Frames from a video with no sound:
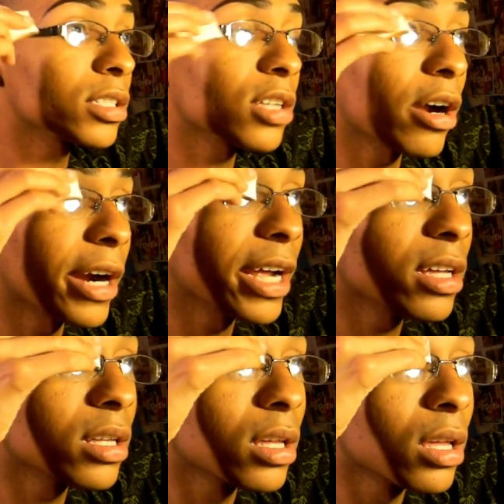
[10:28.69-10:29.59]
sorry,
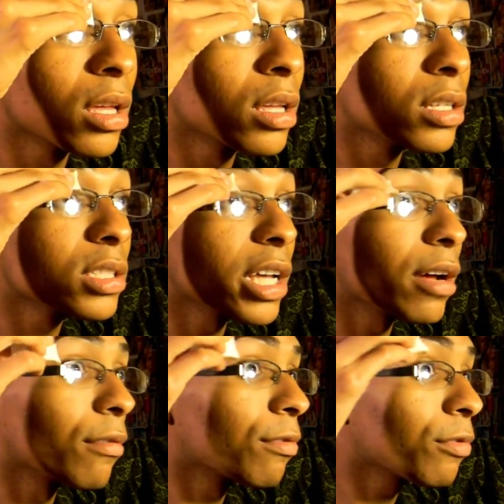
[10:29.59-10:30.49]

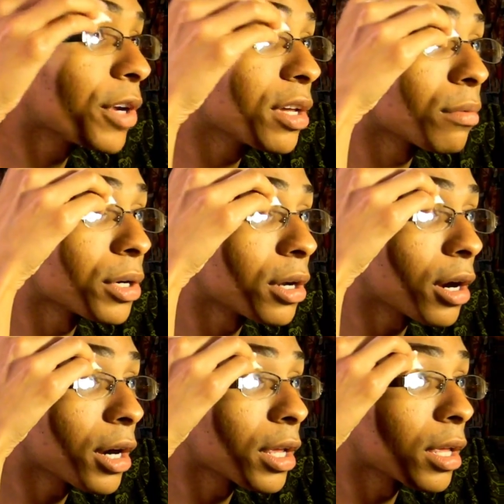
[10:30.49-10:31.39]
sound freaking
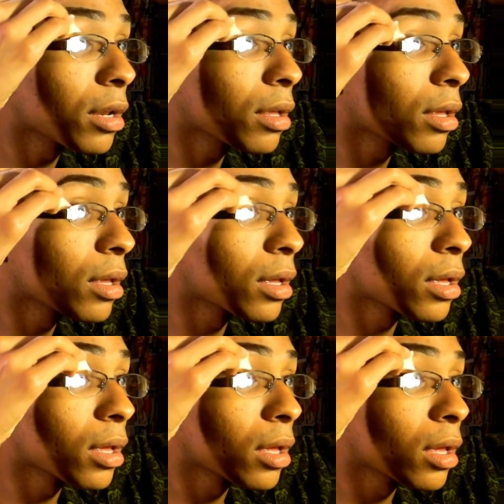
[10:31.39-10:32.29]
retarded,
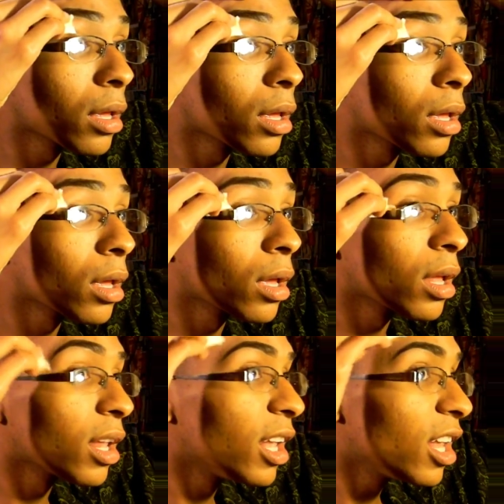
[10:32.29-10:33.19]

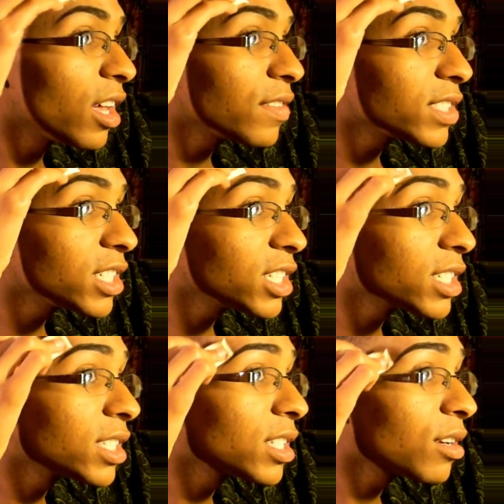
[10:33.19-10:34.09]
loves to
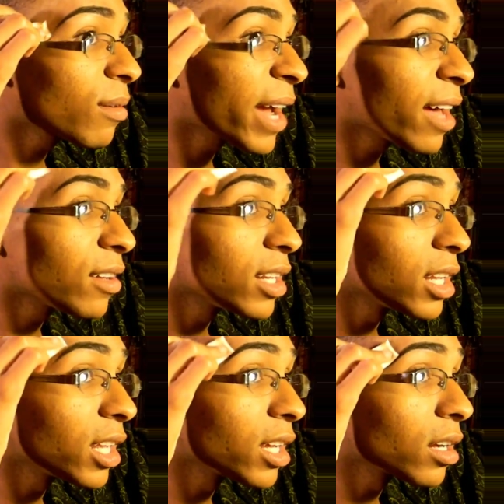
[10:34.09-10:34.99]
just sit around
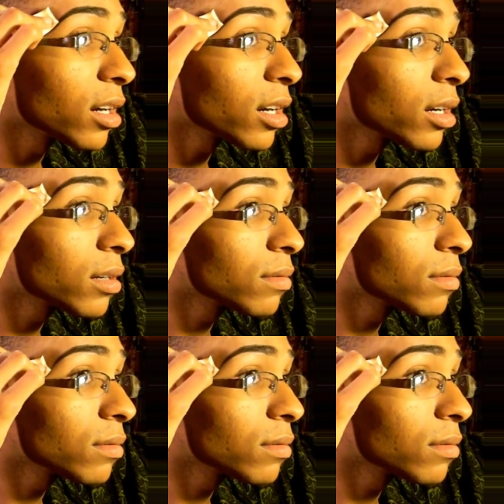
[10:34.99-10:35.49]
and linger.